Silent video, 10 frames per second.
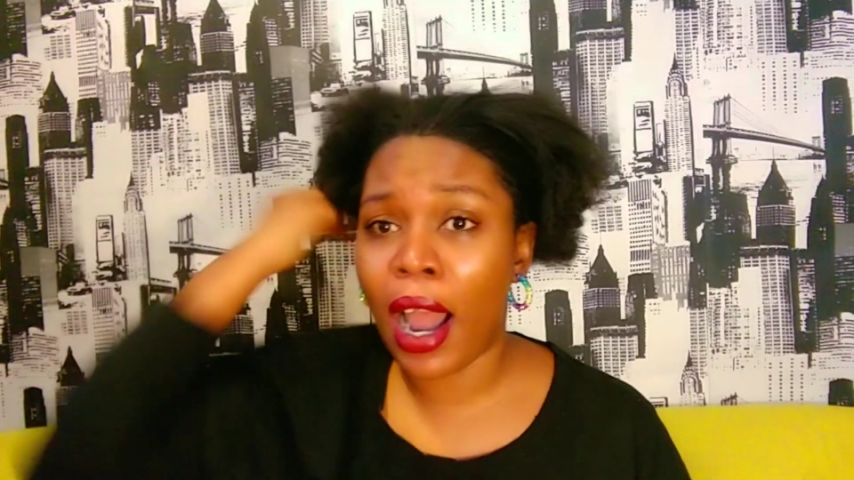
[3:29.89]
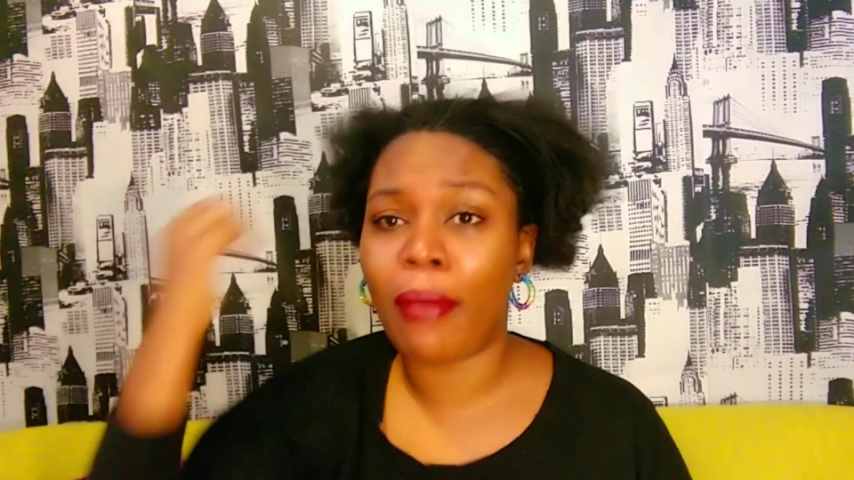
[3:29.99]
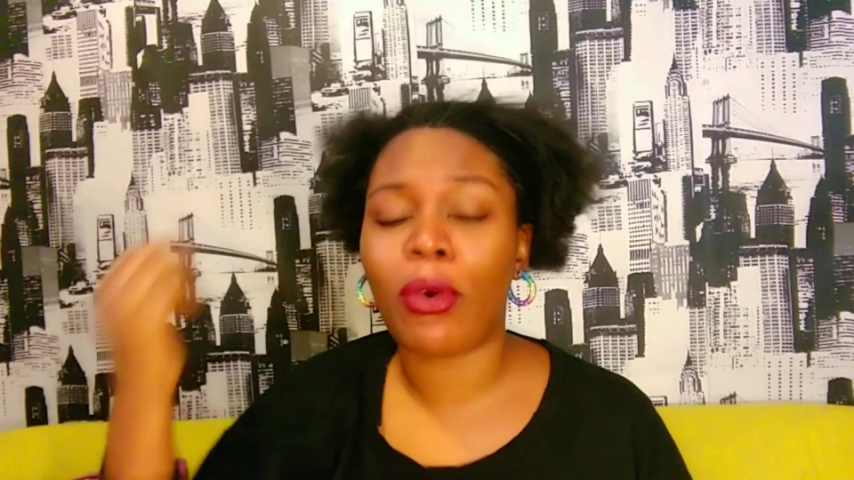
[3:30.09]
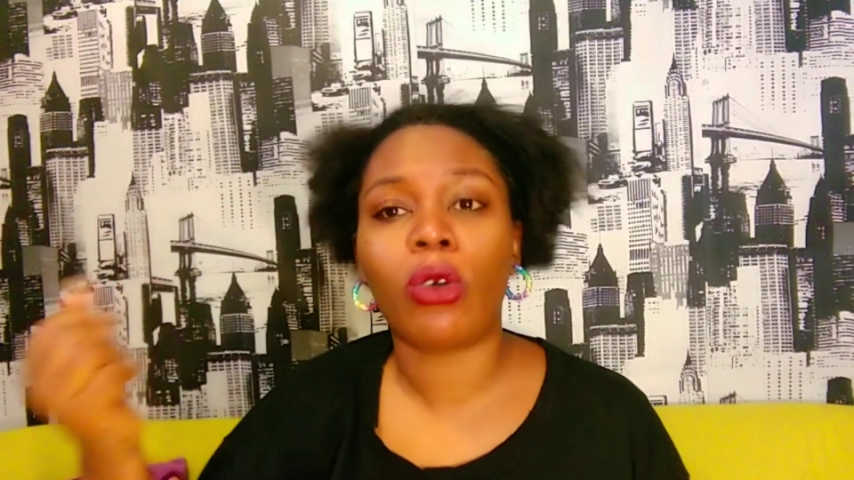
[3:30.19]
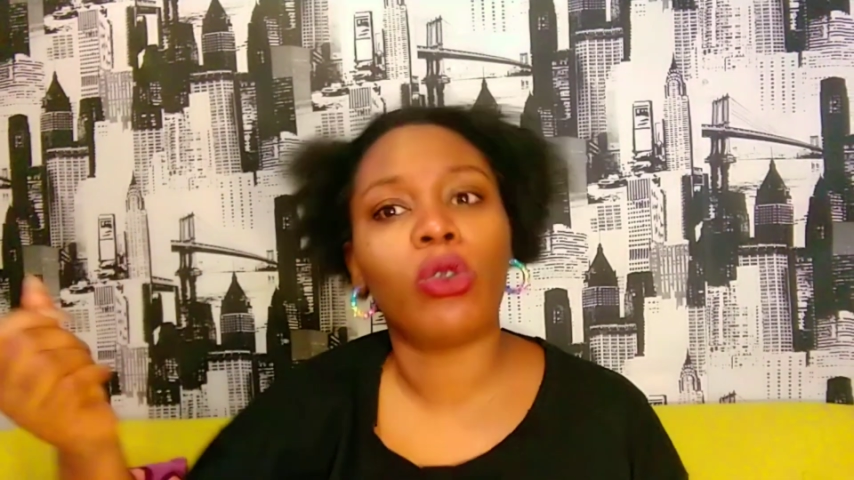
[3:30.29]

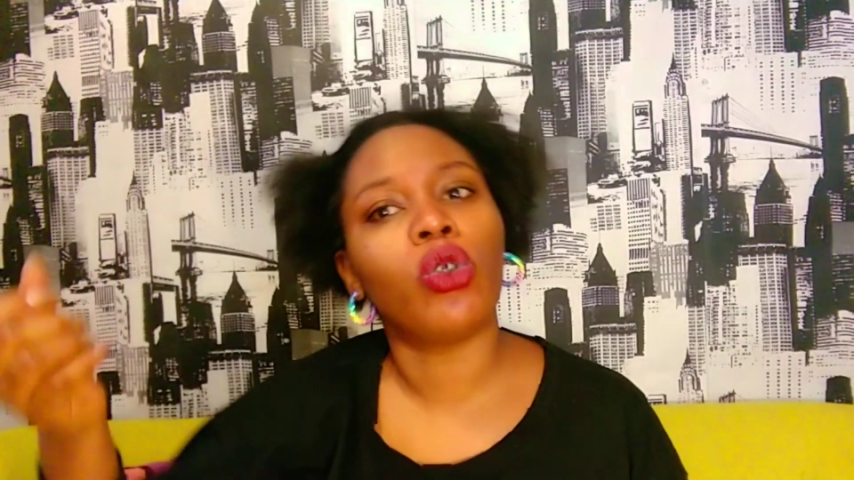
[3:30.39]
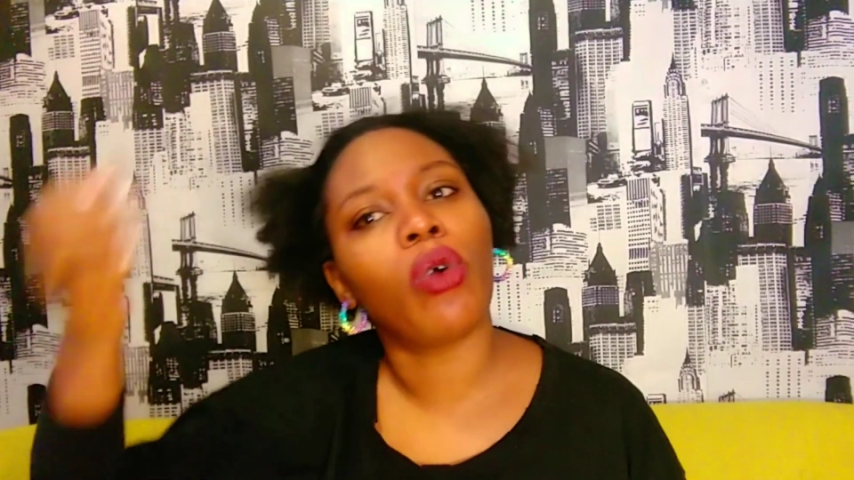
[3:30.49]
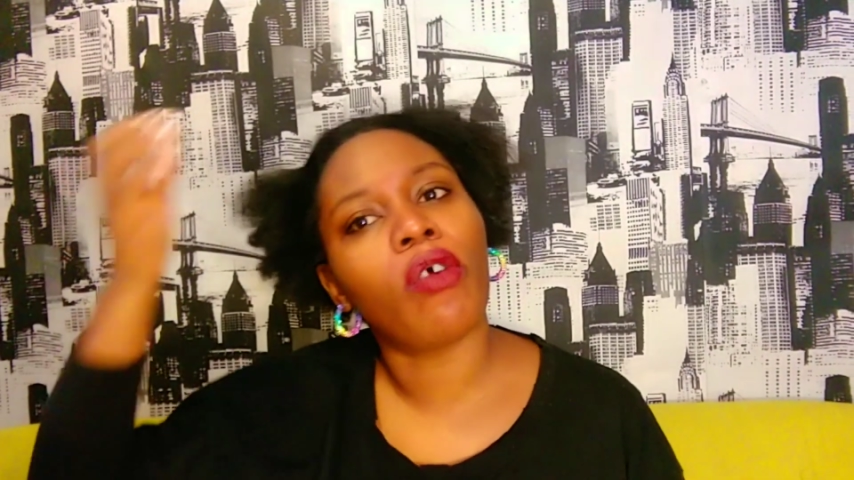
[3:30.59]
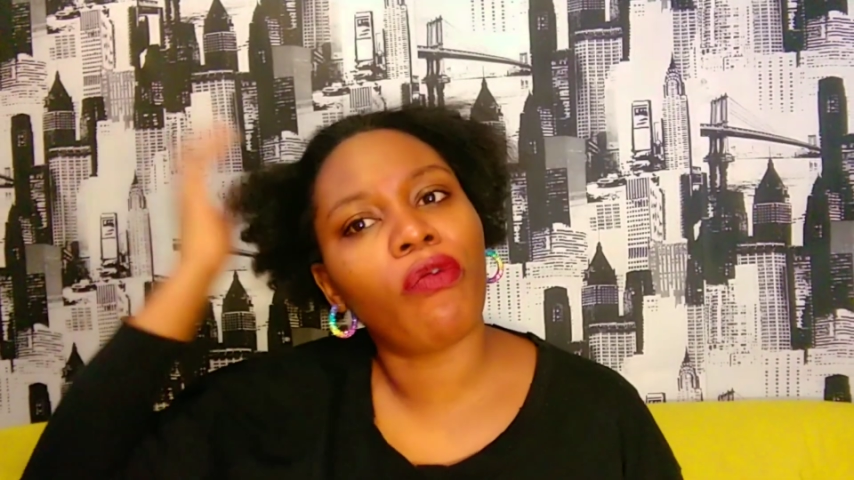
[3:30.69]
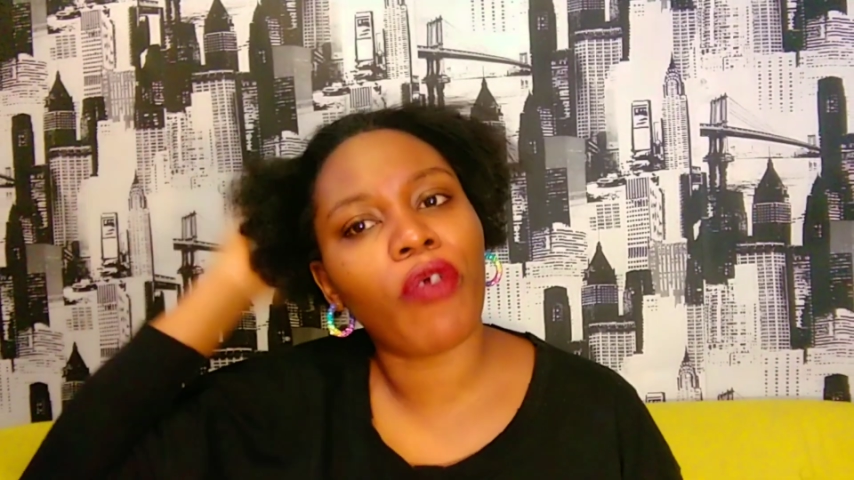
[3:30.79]
I'm gonna
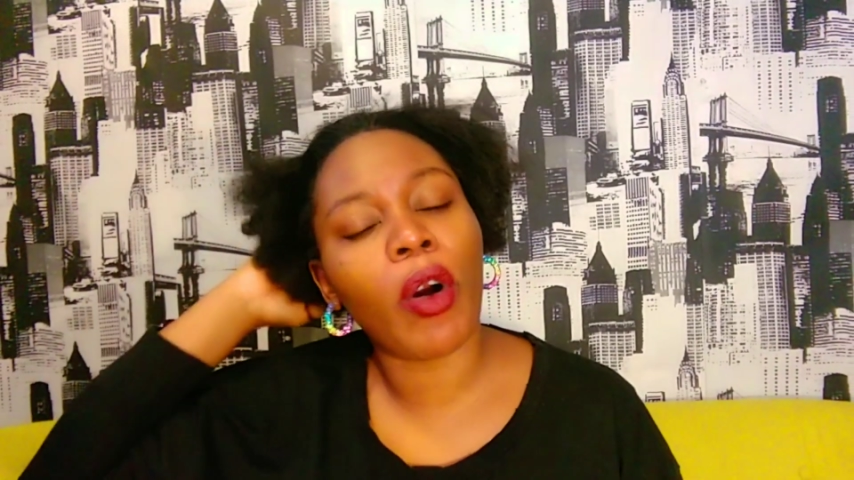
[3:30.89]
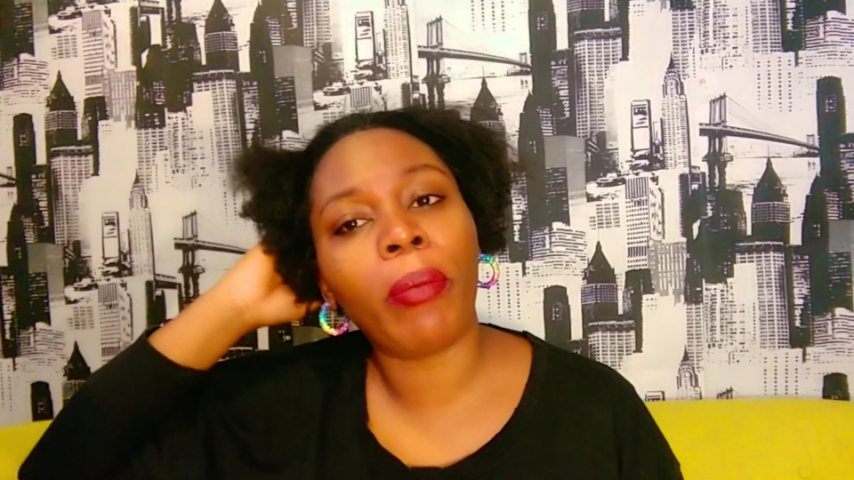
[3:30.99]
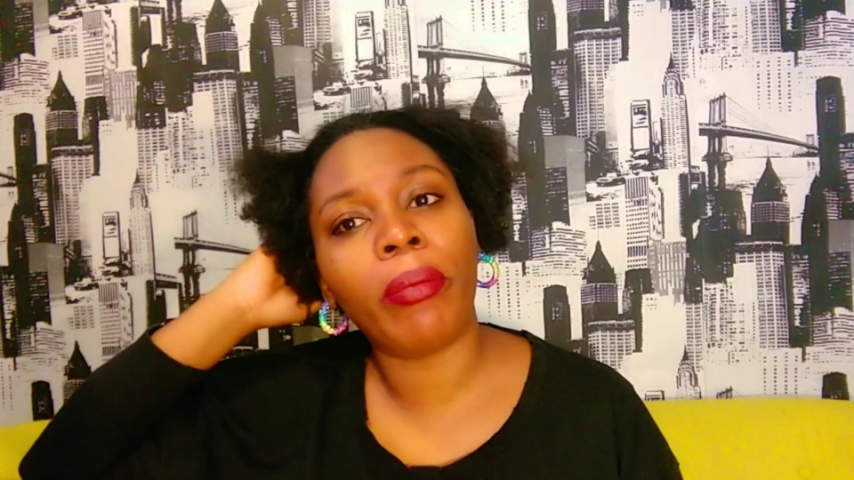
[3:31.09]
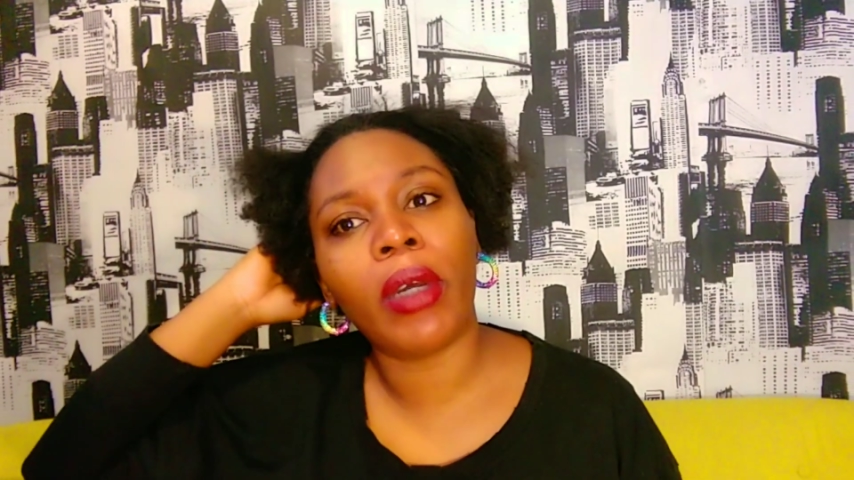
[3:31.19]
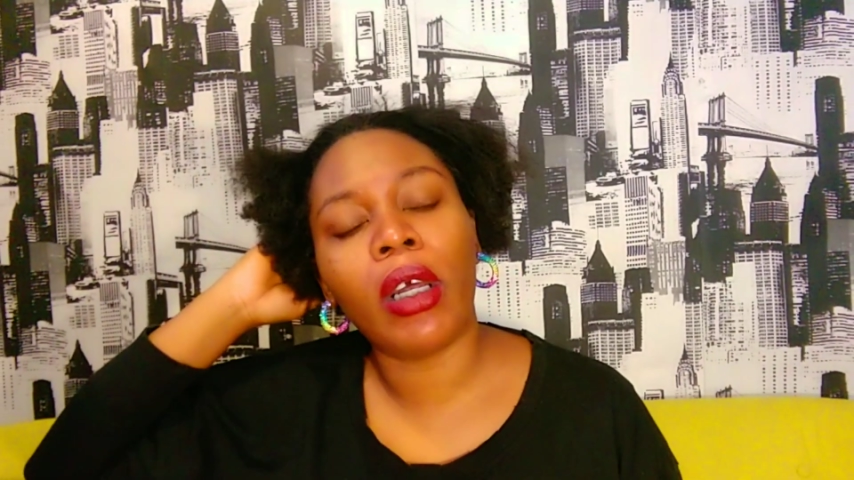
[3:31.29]
do it
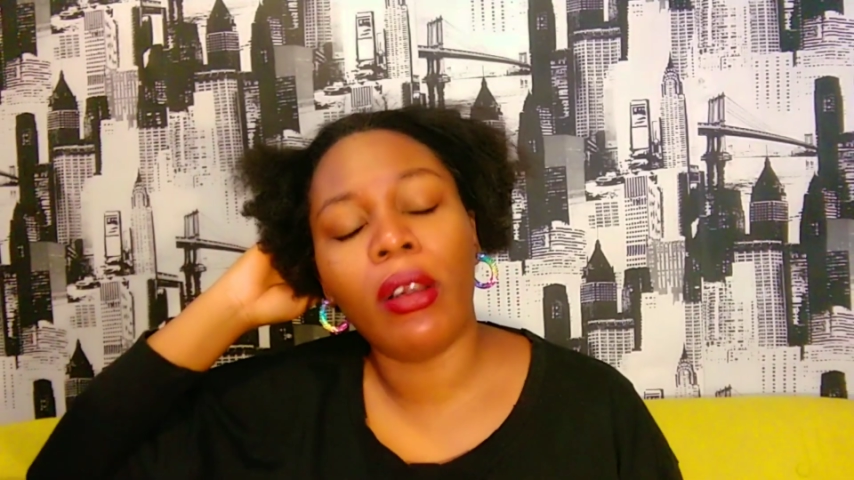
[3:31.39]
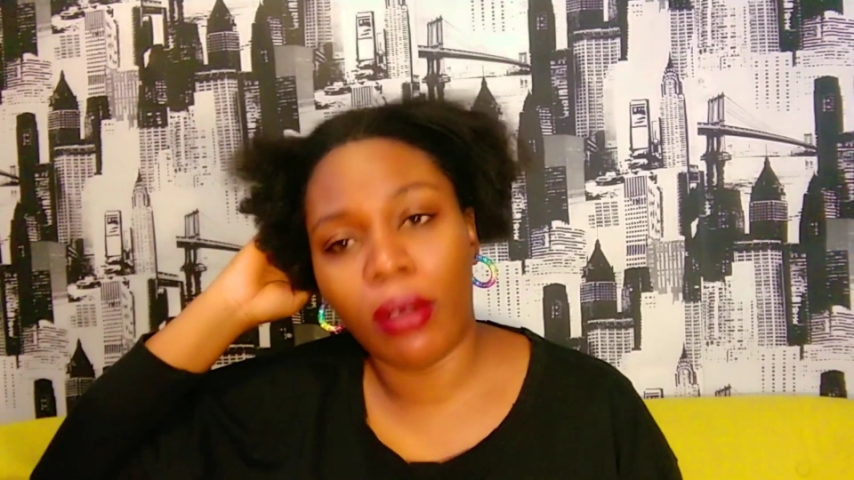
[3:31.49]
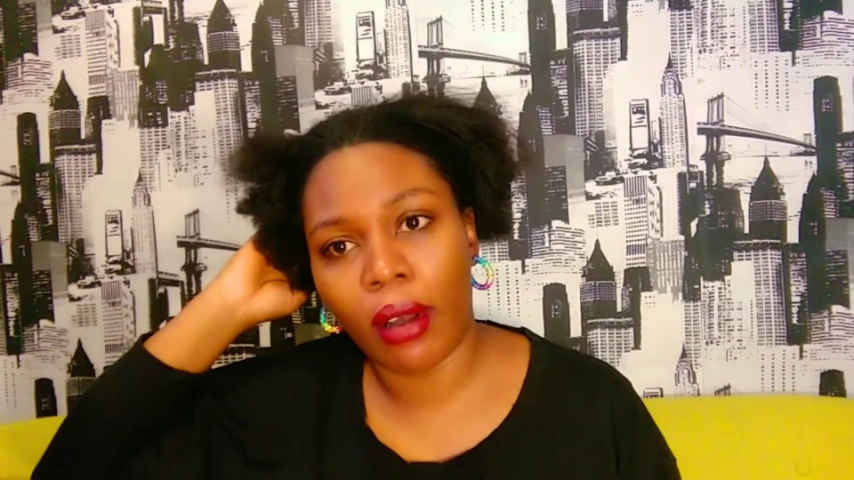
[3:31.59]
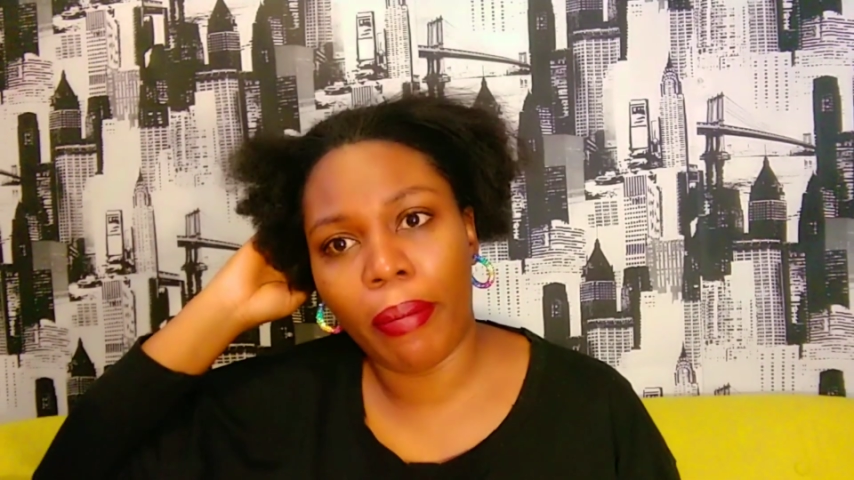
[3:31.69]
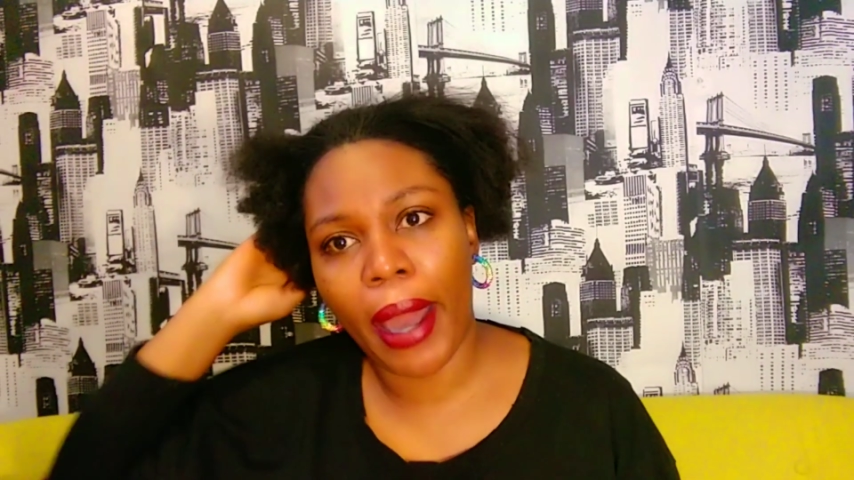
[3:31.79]
from
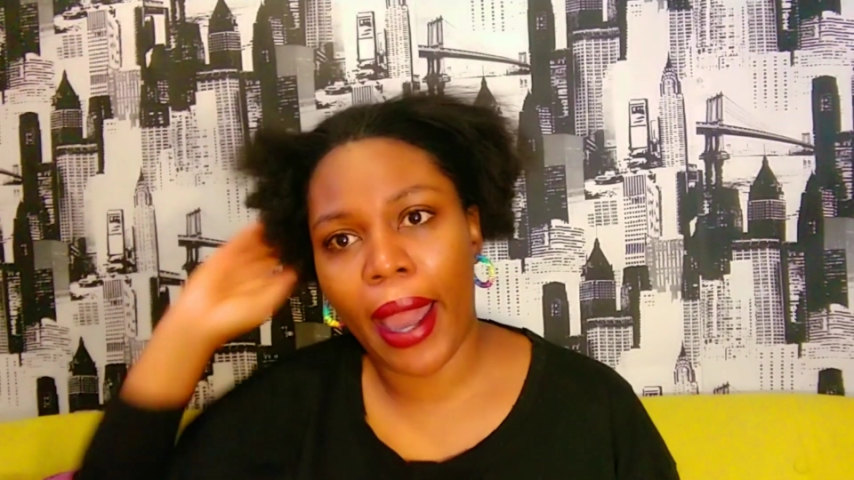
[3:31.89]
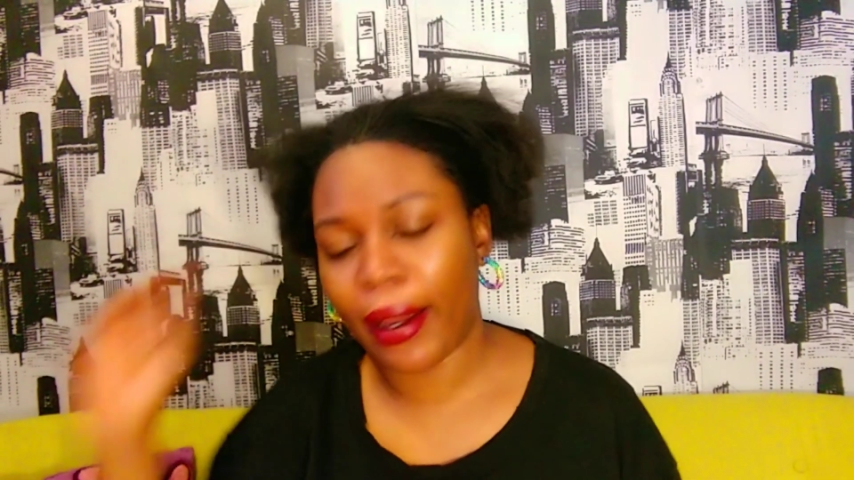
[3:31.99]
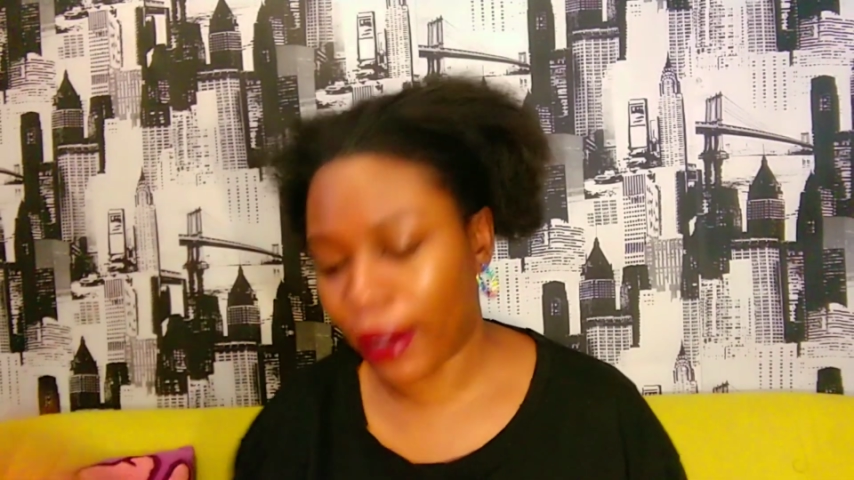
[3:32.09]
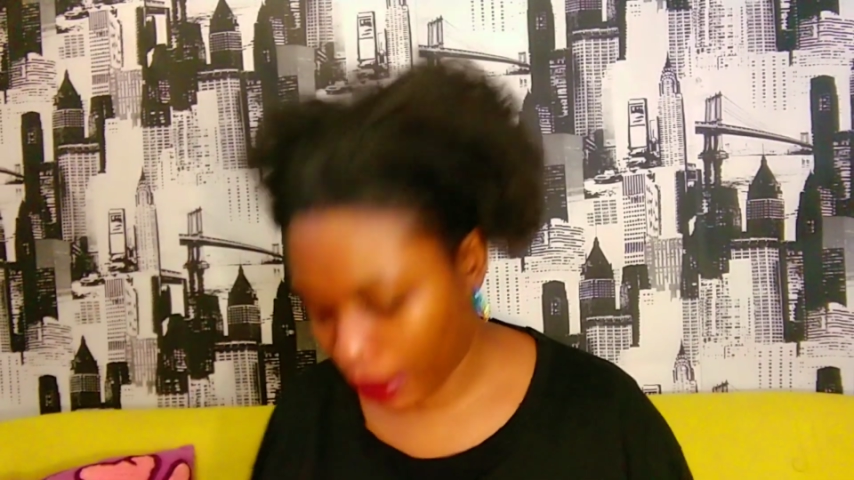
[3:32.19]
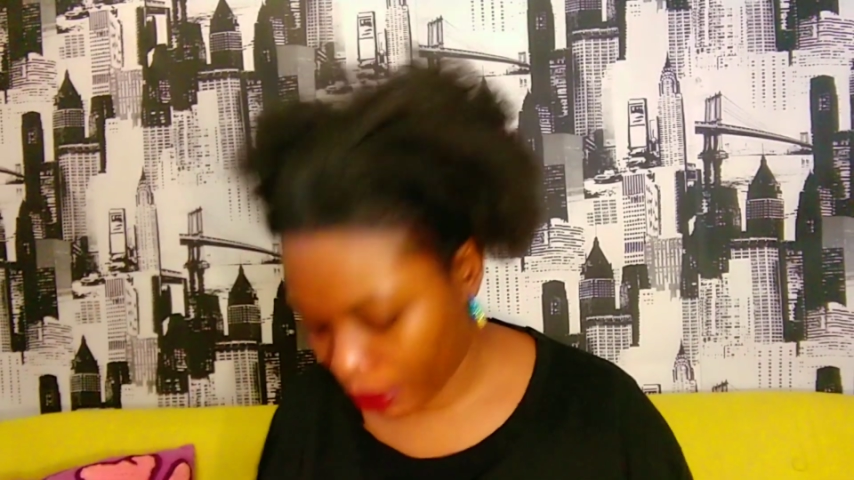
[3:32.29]
the back.